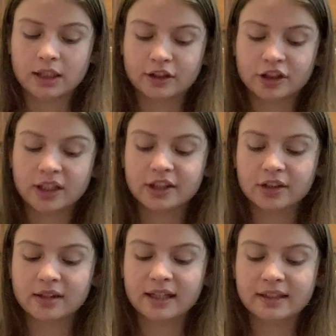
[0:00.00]

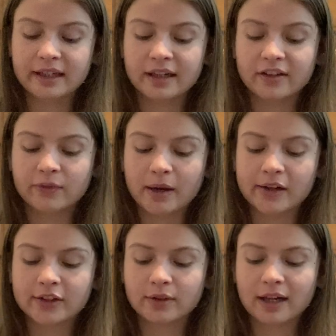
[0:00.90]
Changing the idea of
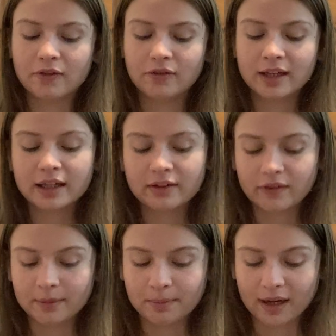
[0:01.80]
marriage will have negative
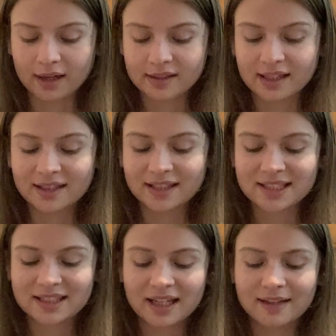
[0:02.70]
impacts, and the
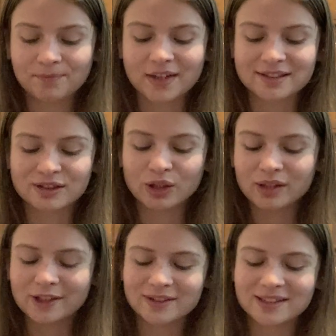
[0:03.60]
state has no
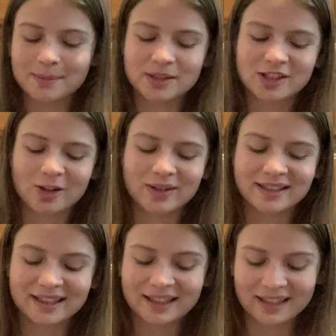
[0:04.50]
interest in bestowing
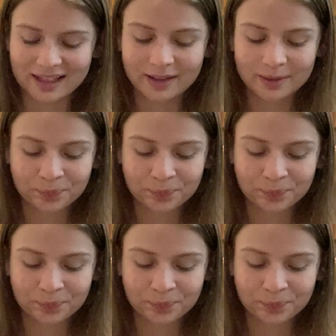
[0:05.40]
dignity.